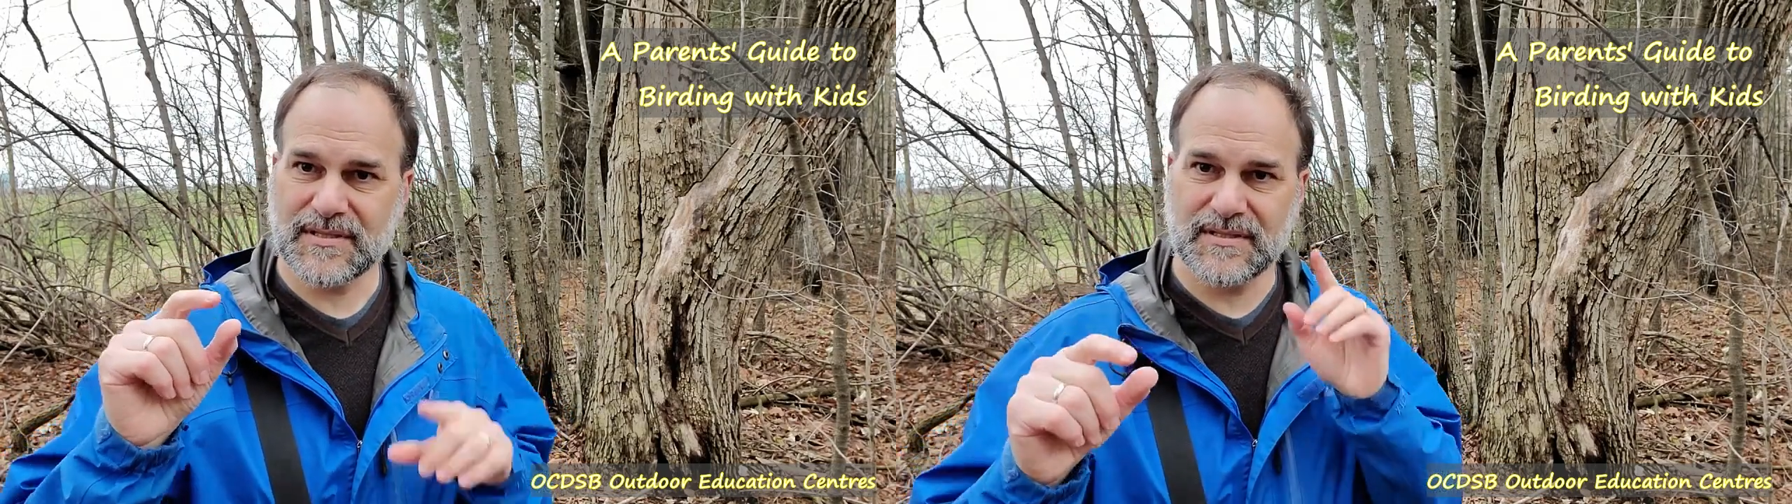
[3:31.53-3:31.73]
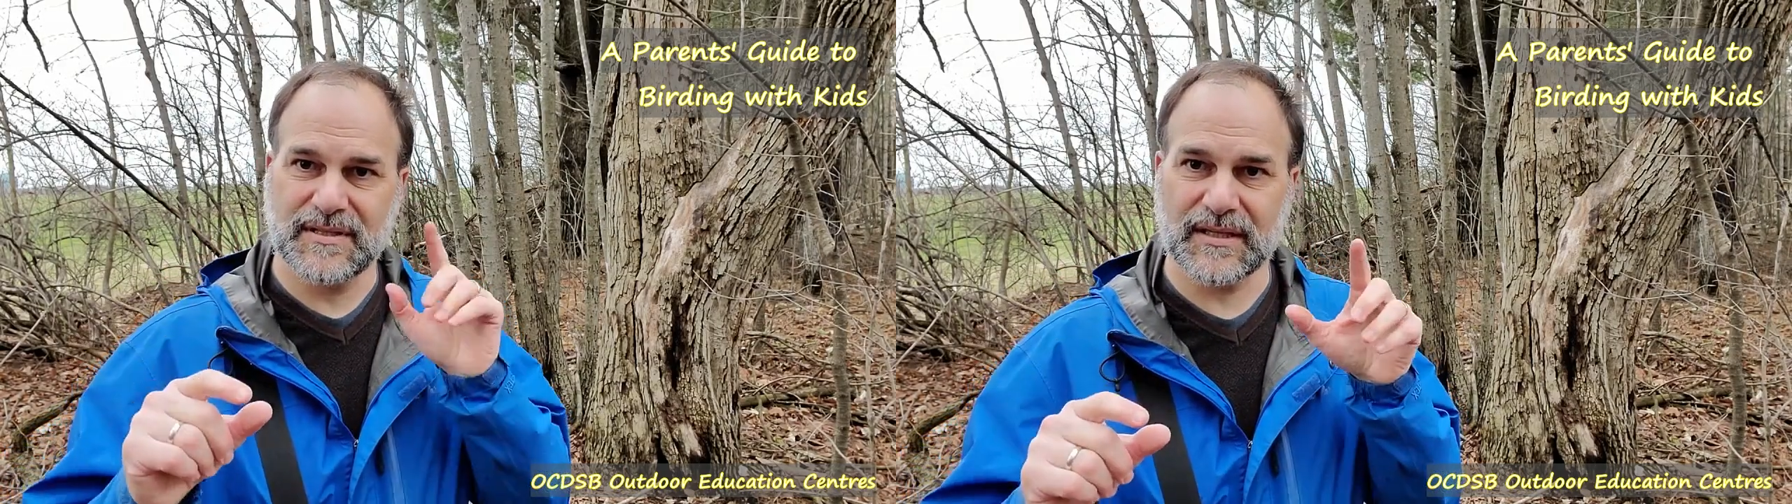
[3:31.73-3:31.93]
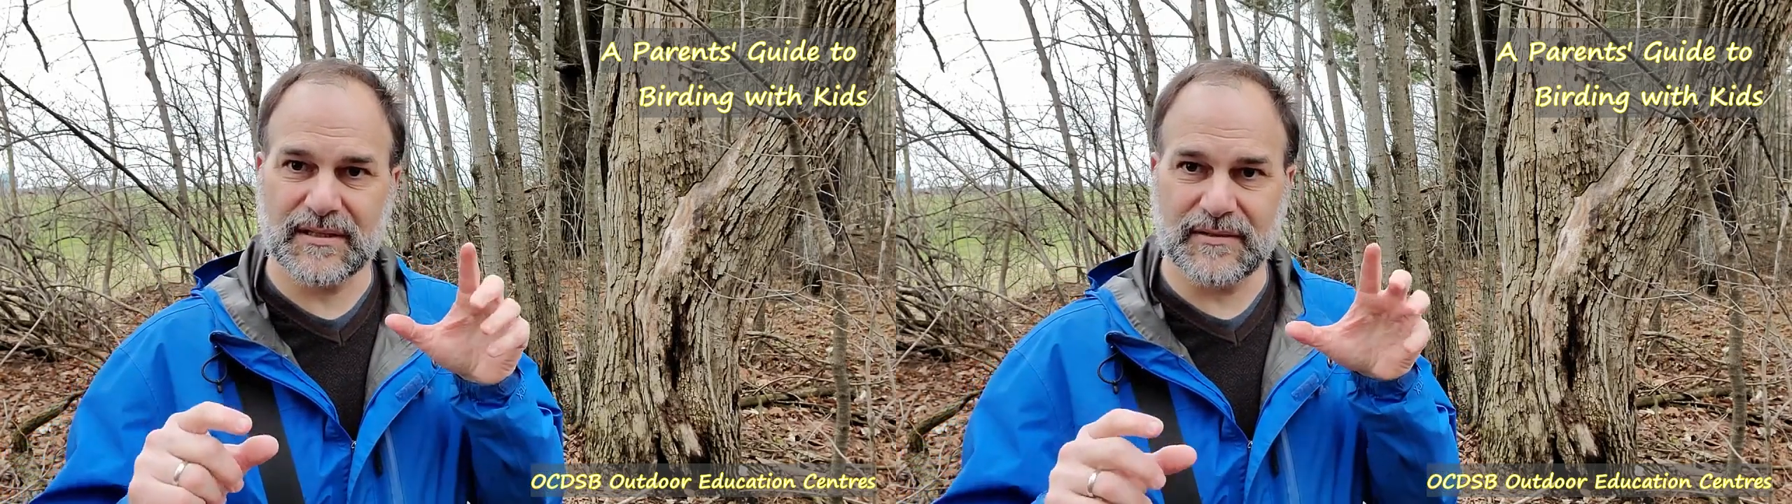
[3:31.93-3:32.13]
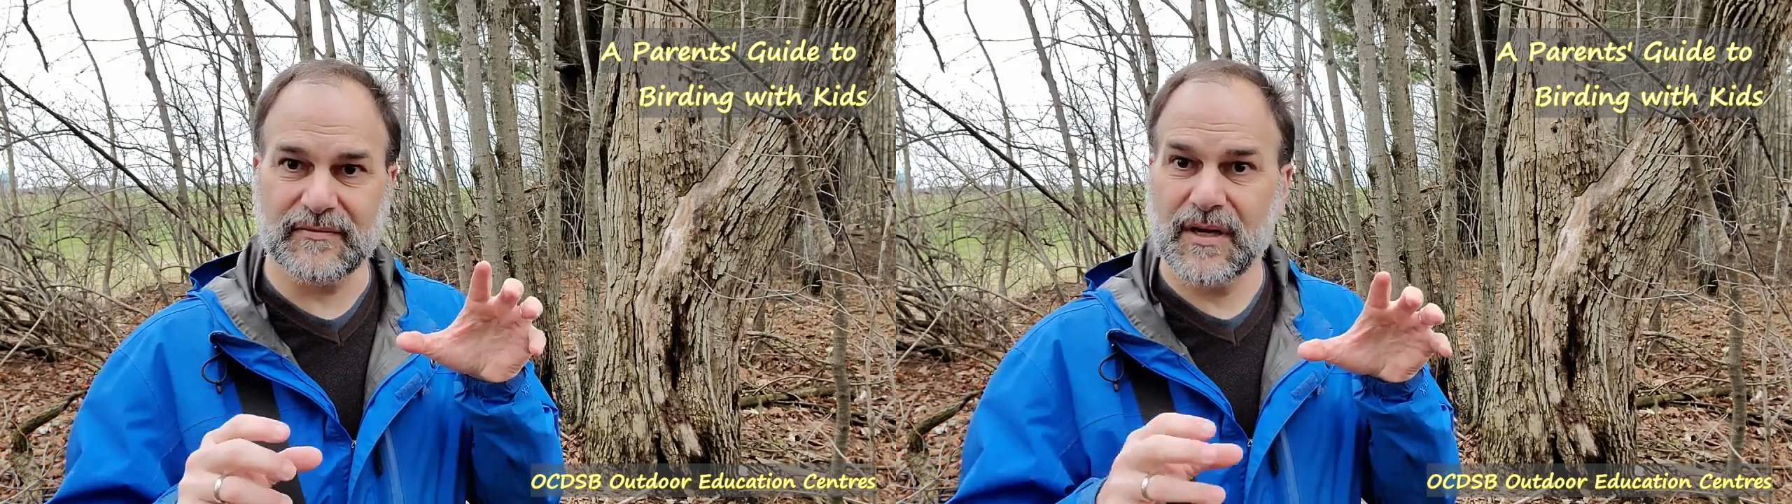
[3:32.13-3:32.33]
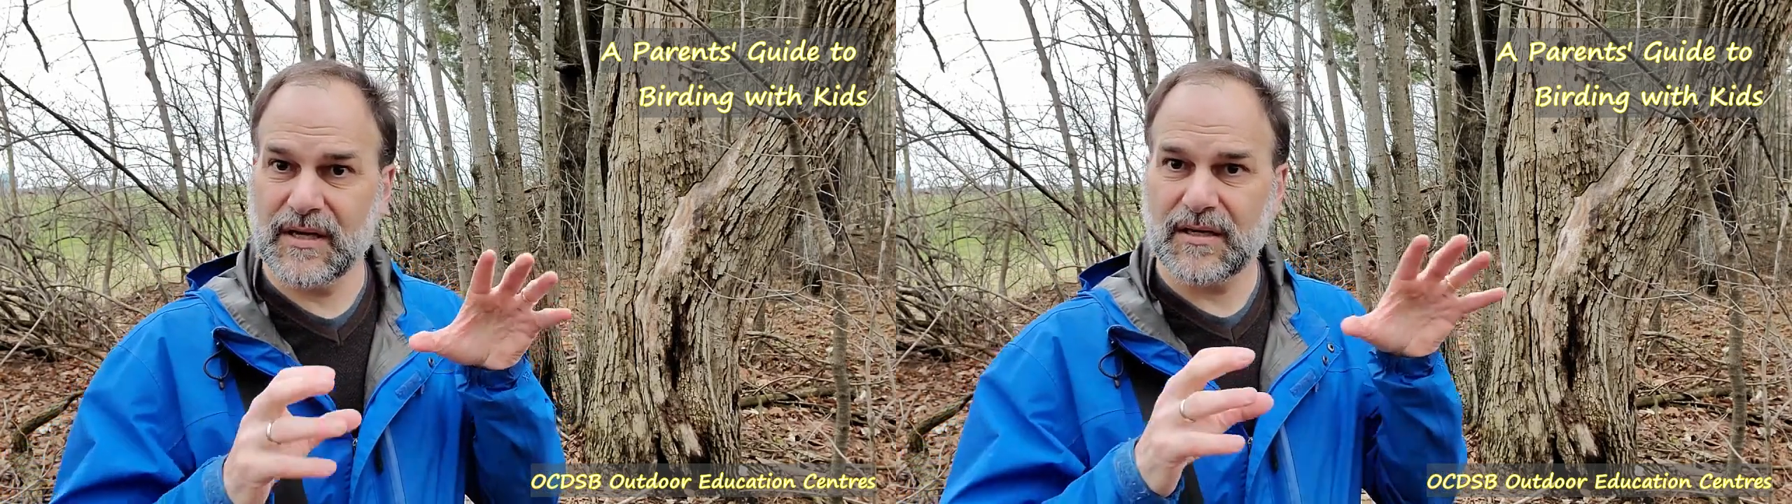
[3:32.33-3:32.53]
indicative
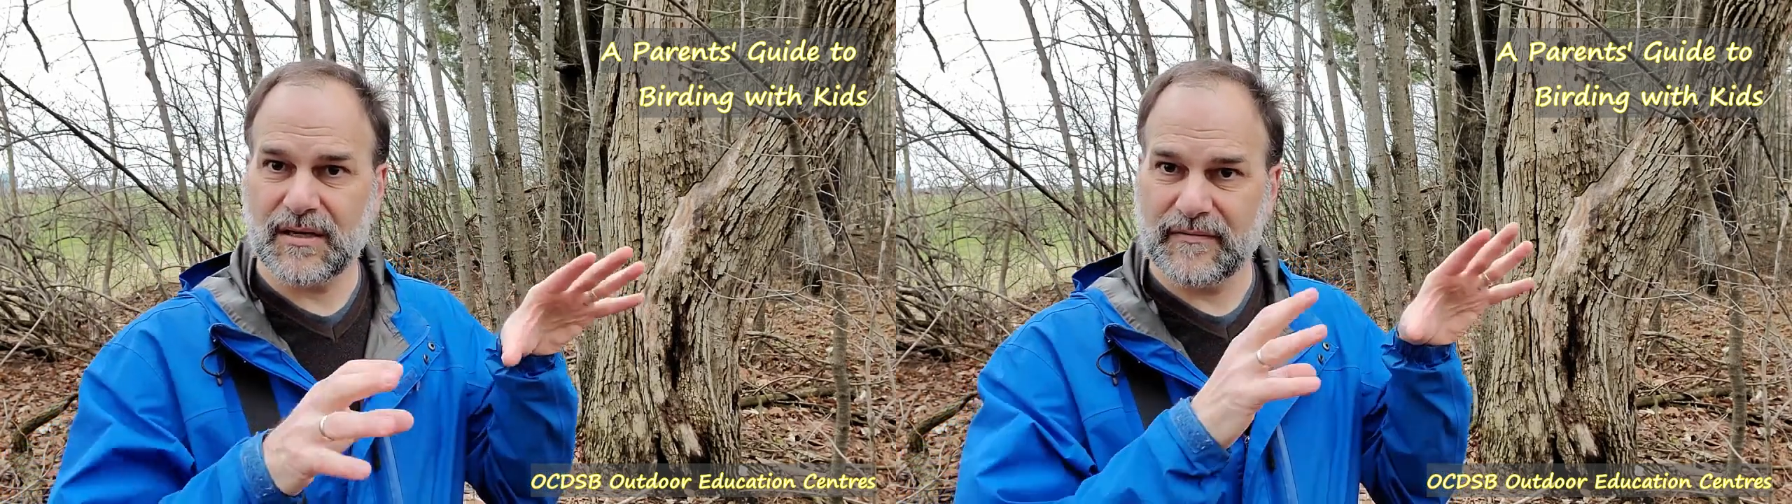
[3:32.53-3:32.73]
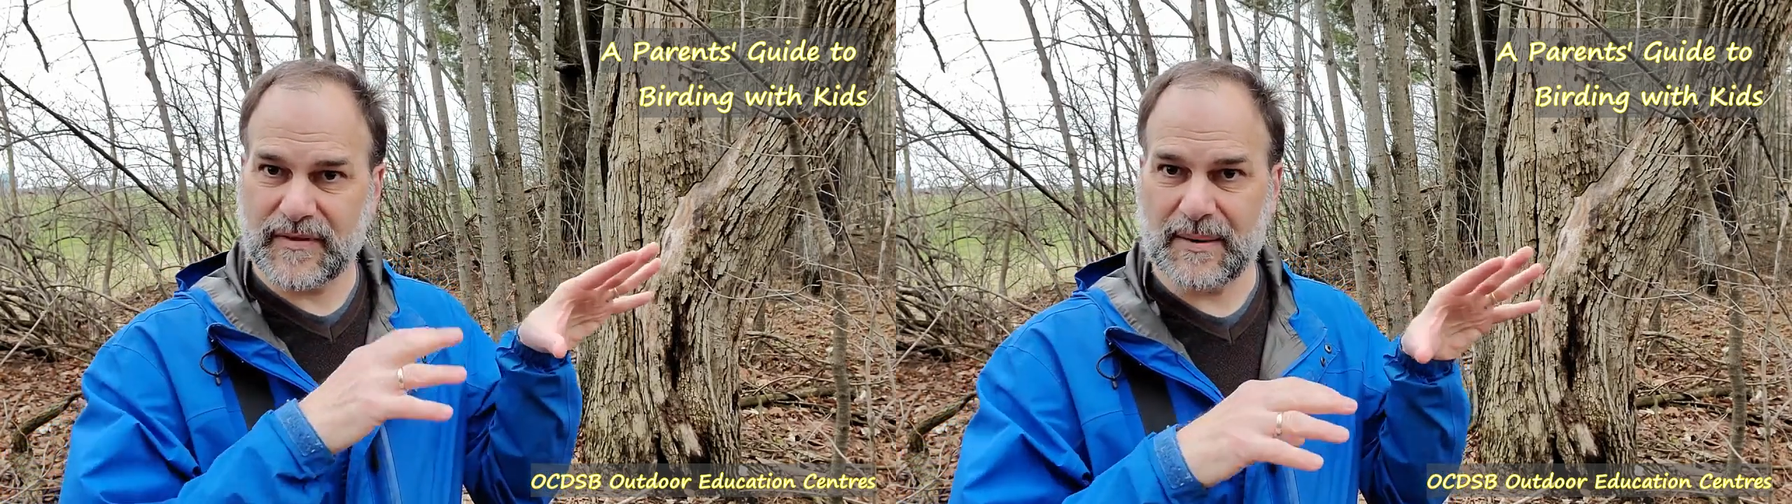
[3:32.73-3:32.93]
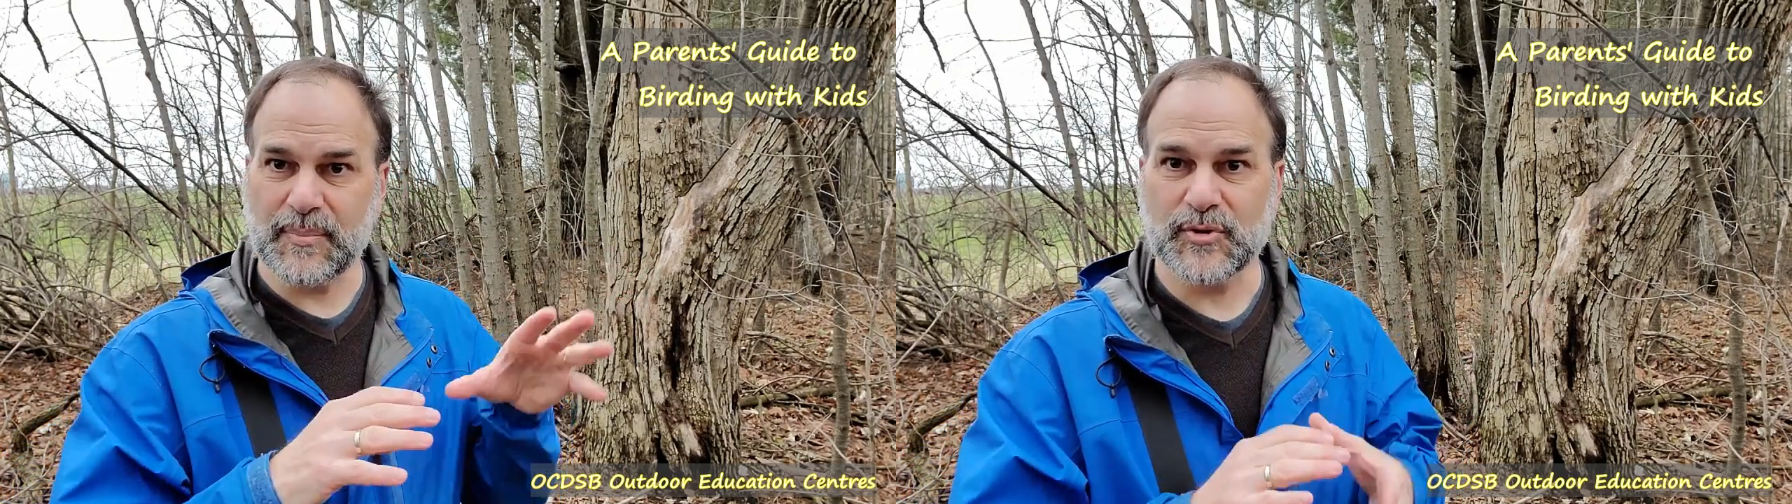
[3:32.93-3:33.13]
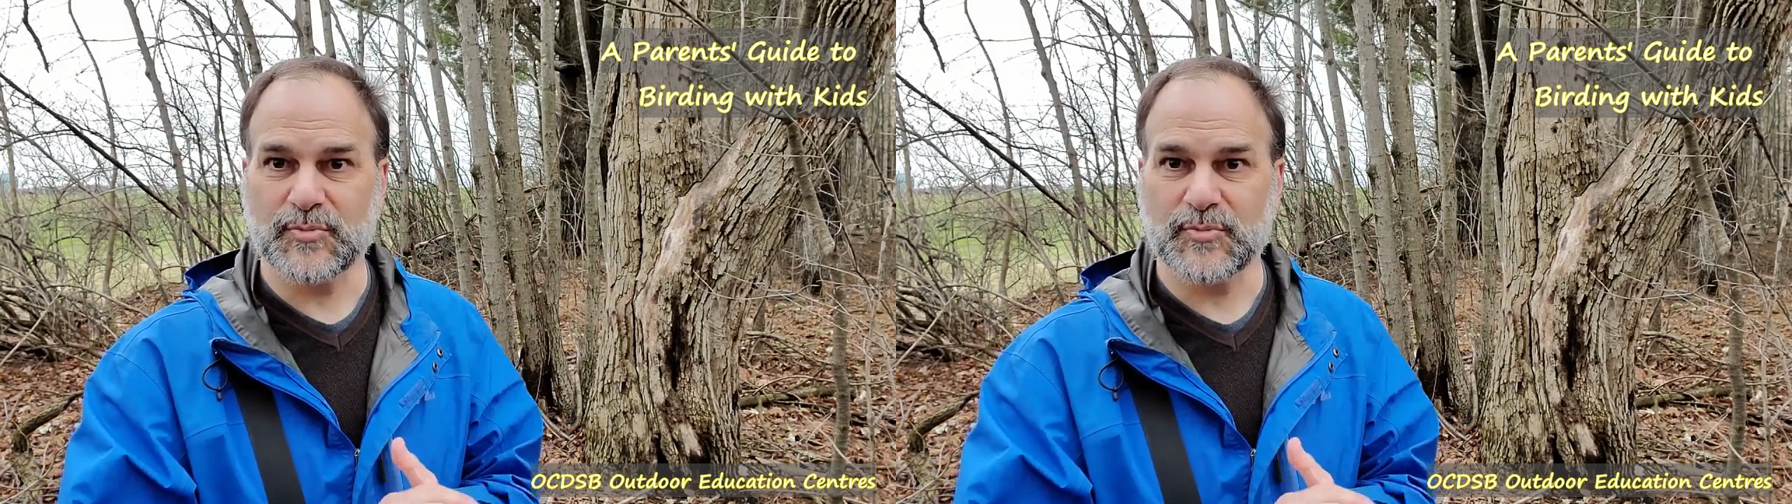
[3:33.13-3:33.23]
of that bird's